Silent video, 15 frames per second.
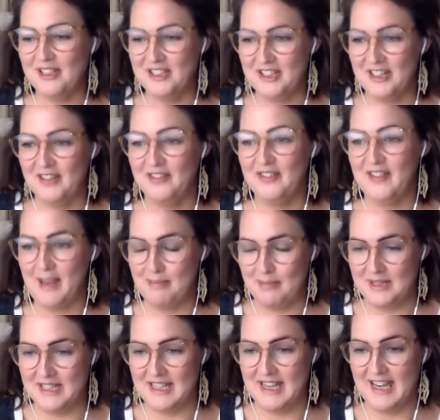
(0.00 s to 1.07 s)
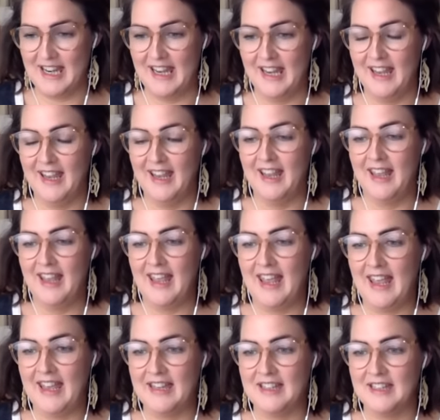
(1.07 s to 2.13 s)
my shelf empty.
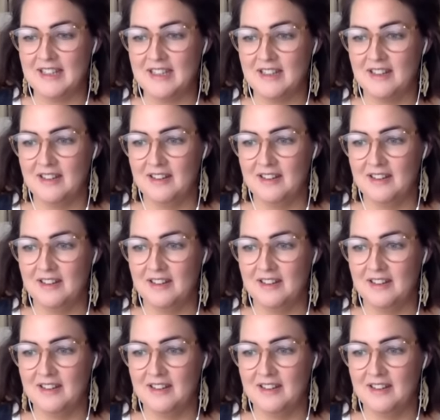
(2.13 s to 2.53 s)
And